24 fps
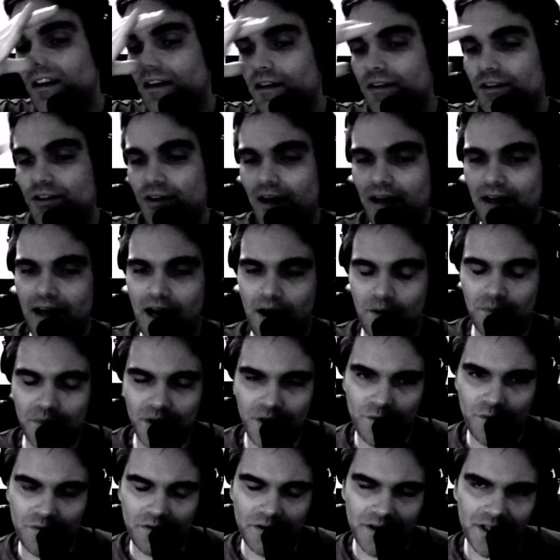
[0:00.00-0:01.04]
trying to
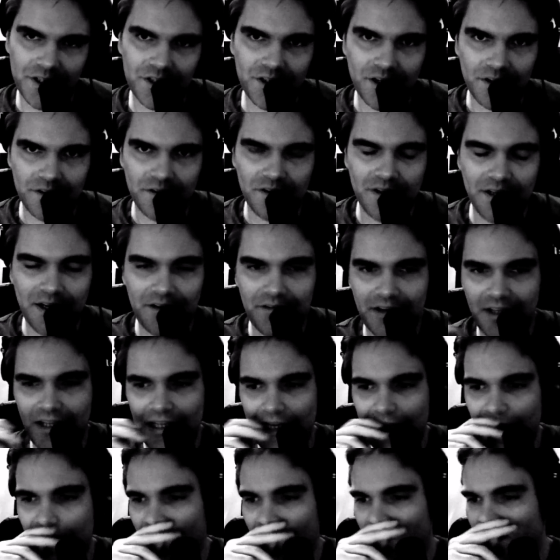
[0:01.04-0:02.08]
outmaneuver each other and
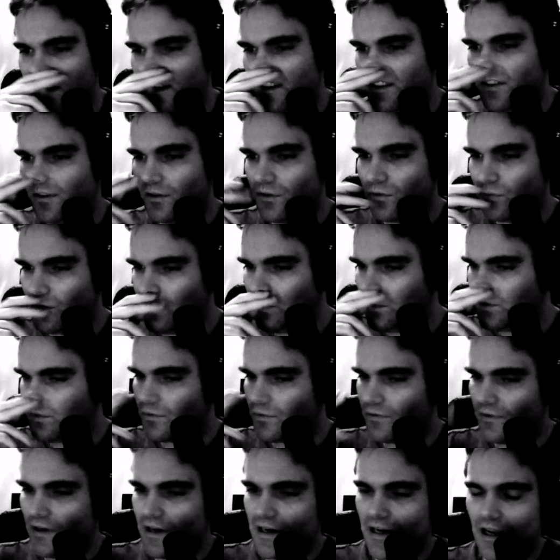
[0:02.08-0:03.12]
everything. So the rules
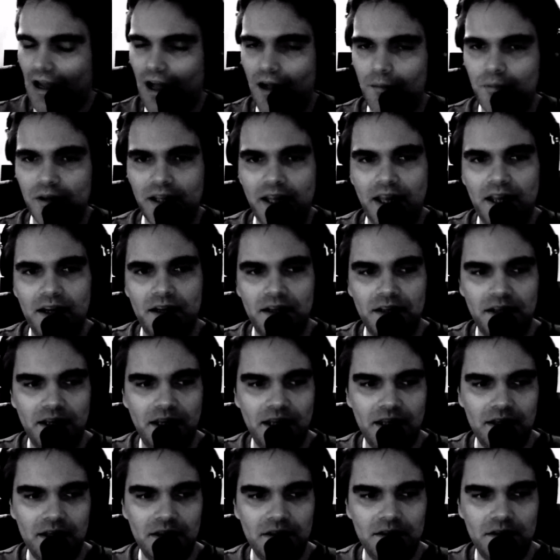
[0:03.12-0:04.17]
were very complicated,
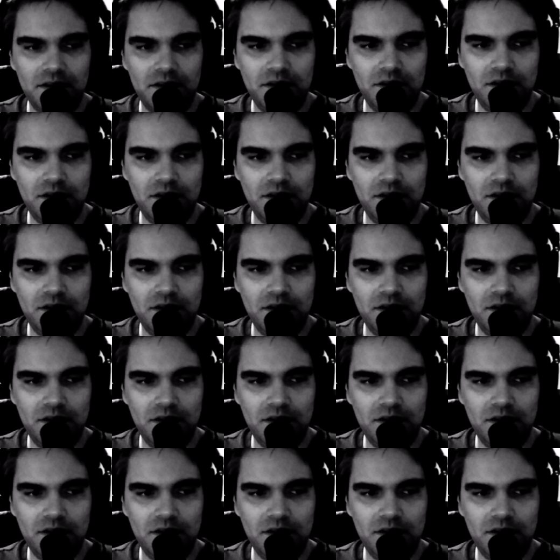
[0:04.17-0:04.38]
and